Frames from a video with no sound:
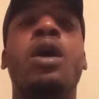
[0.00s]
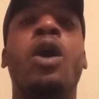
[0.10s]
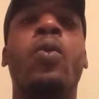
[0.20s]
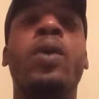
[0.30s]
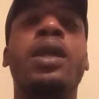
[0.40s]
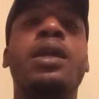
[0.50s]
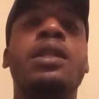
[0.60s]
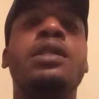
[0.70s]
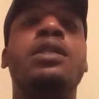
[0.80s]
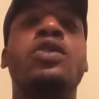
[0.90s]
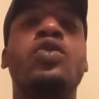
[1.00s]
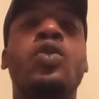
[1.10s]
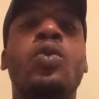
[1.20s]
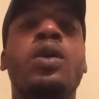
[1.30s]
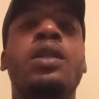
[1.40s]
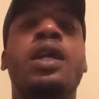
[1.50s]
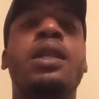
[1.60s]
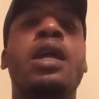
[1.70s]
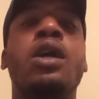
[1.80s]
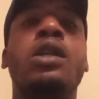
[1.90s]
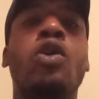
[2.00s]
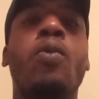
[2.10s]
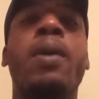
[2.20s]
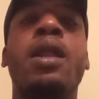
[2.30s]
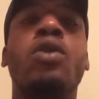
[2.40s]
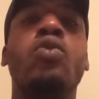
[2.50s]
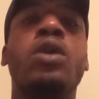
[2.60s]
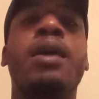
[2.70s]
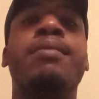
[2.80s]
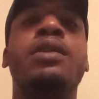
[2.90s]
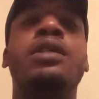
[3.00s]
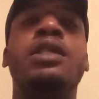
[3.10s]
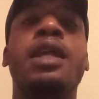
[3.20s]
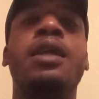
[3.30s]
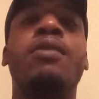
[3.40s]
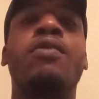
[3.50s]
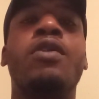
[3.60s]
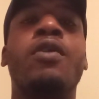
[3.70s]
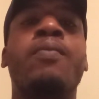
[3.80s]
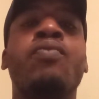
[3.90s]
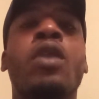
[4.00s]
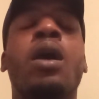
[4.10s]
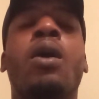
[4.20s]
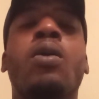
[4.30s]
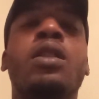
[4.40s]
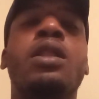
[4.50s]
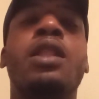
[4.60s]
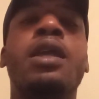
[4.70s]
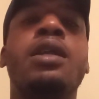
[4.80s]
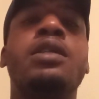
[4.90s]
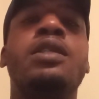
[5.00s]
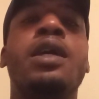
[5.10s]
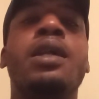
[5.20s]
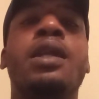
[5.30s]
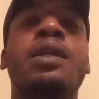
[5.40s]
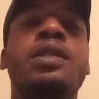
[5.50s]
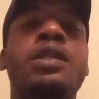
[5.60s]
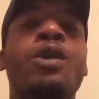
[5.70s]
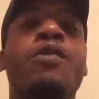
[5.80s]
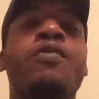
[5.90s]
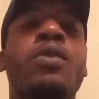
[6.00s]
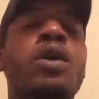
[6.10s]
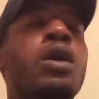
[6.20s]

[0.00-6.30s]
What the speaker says: awakening to knowing that there is nobody who coming to save them, only they can save themselves.